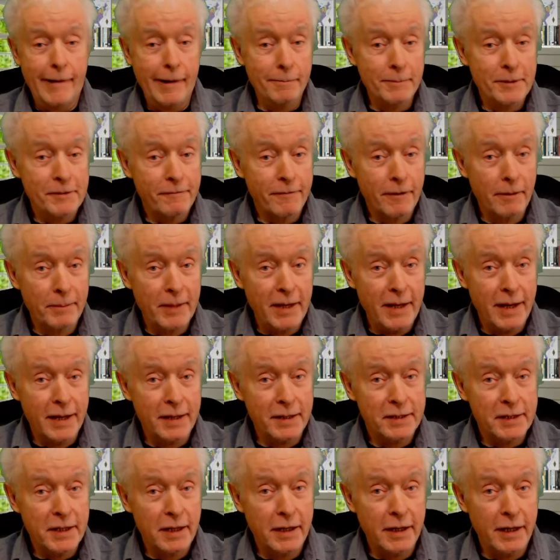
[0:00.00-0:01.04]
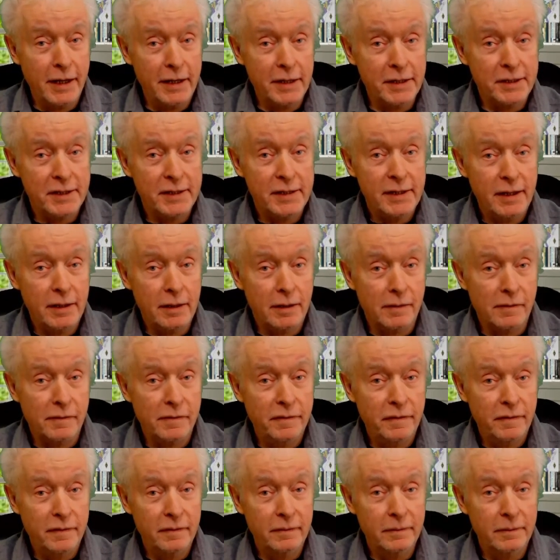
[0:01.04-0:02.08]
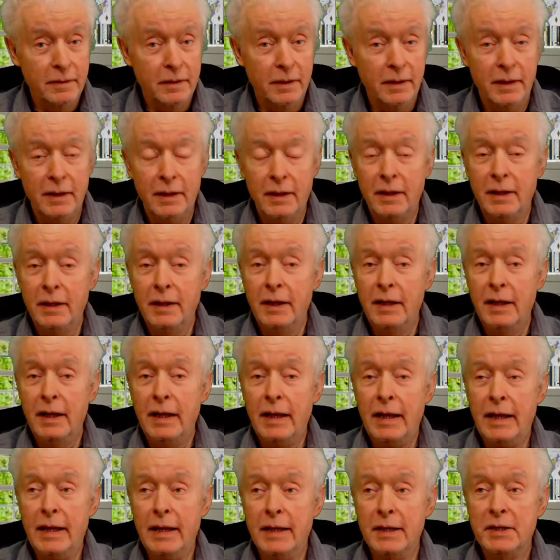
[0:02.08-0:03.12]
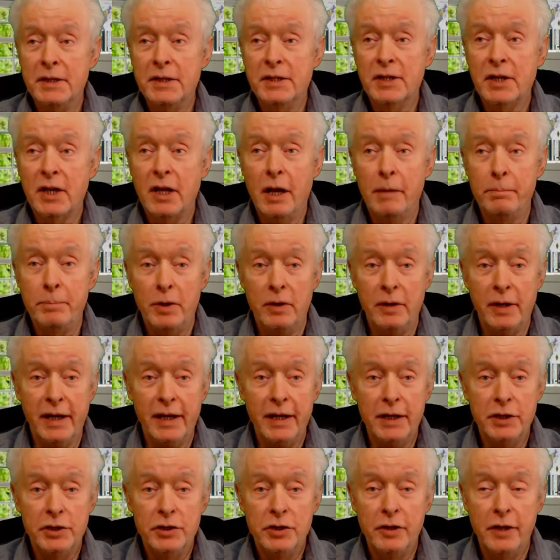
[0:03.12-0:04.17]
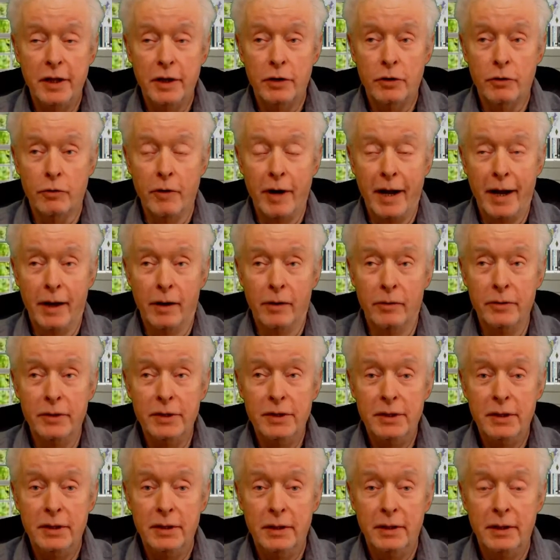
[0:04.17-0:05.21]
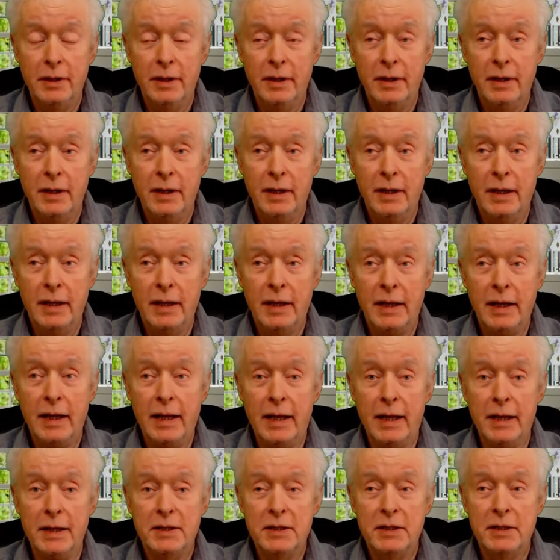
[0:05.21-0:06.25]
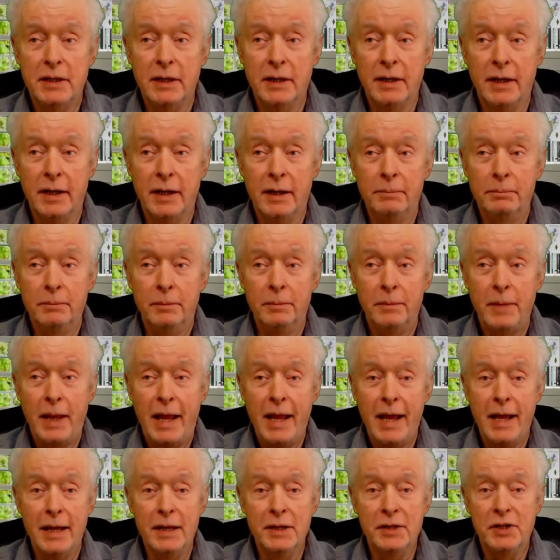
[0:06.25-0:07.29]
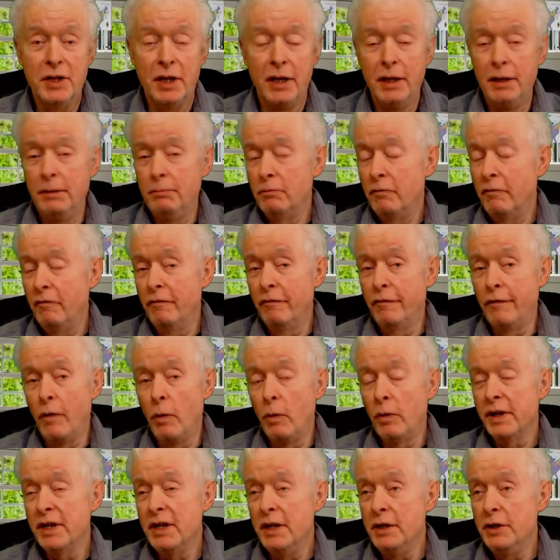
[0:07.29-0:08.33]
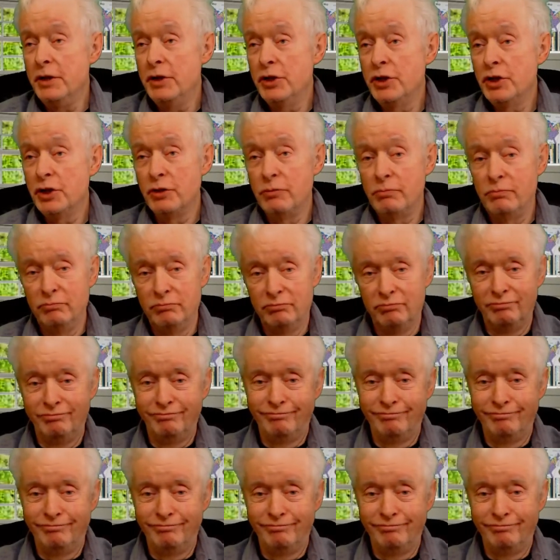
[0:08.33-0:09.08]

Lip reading: comes from the antenna itself. It's coupling to the ground. It has a voltage,